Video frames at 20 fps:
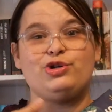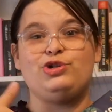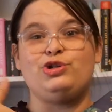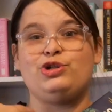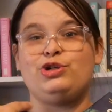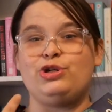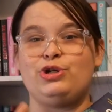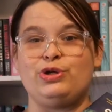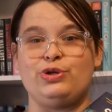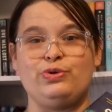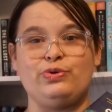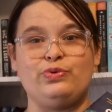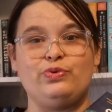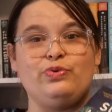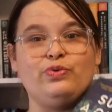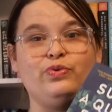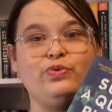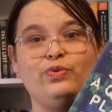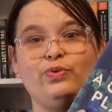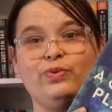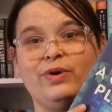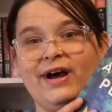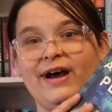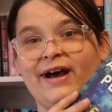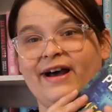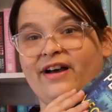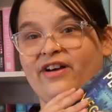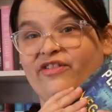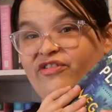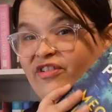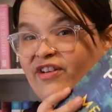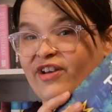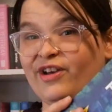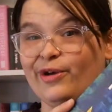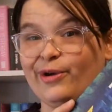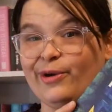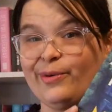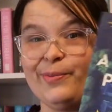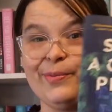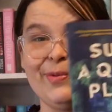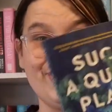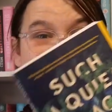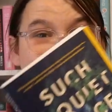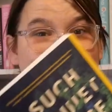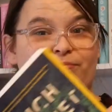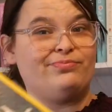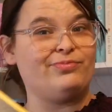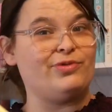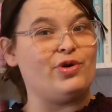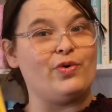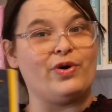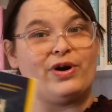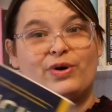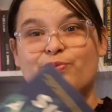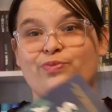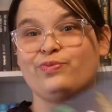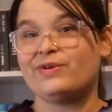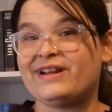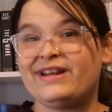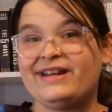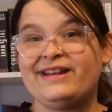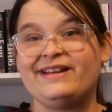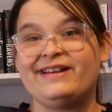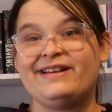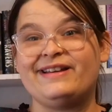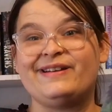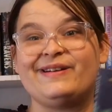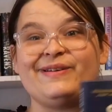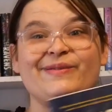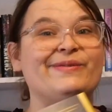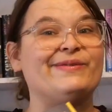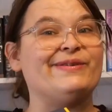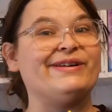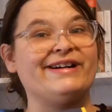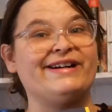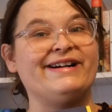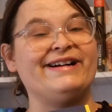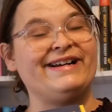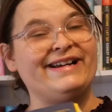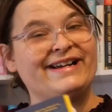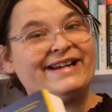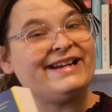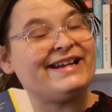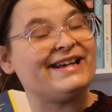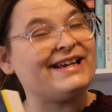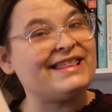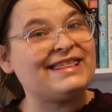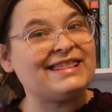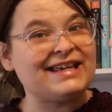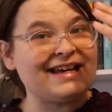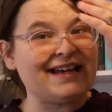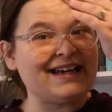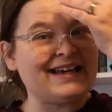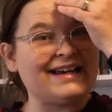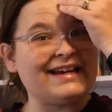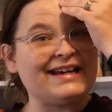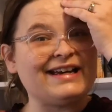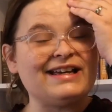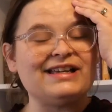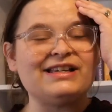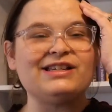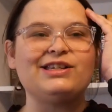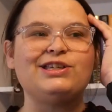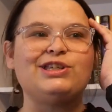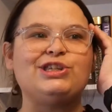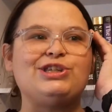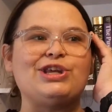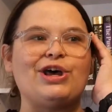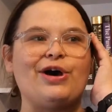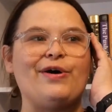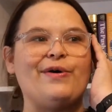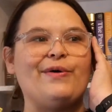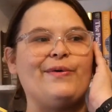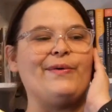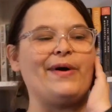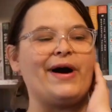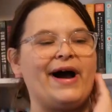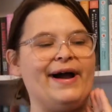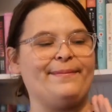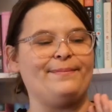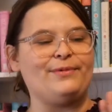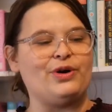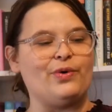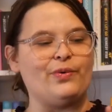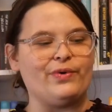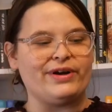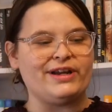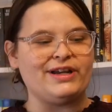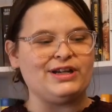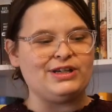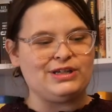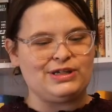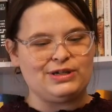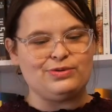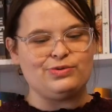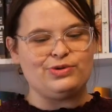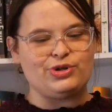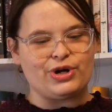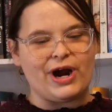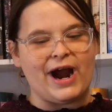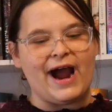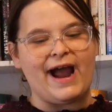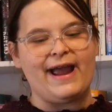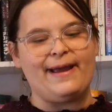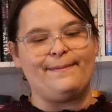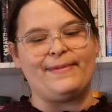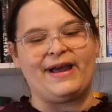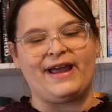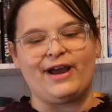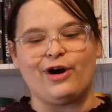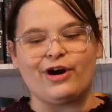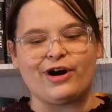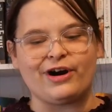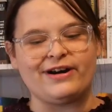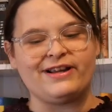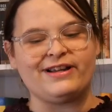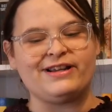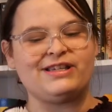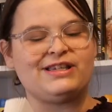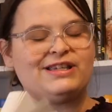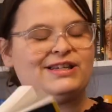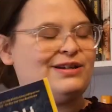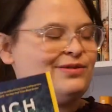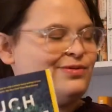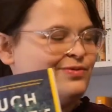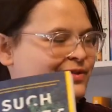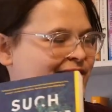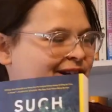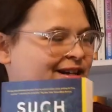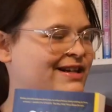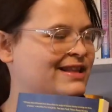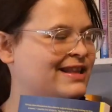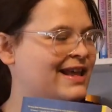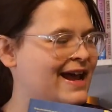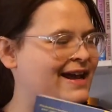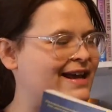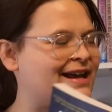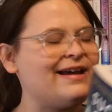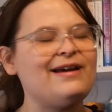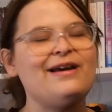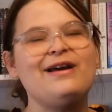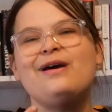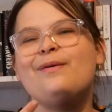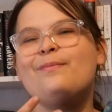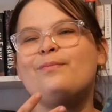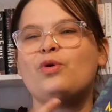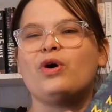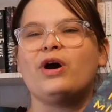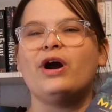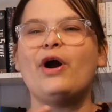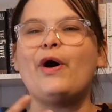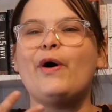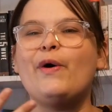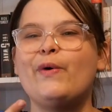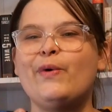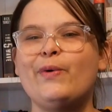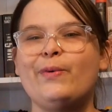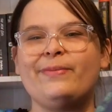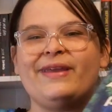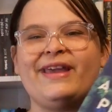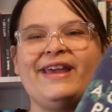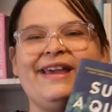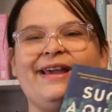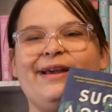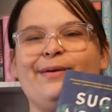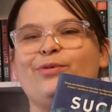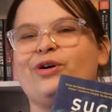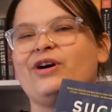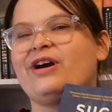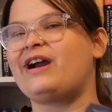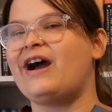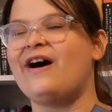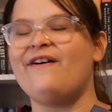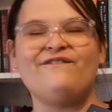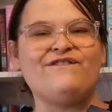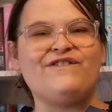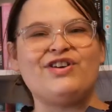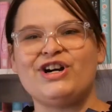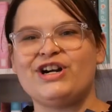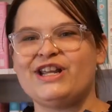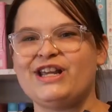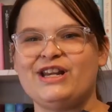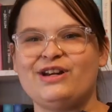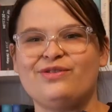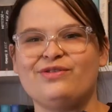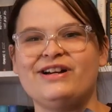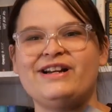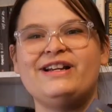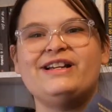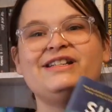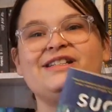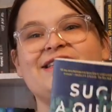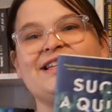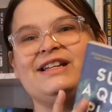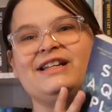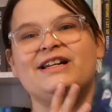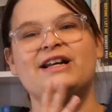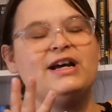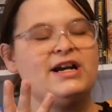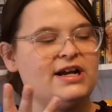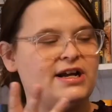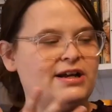to film or read or anything. So I'm going to try my hardest to read like more homey, more comforting reads. And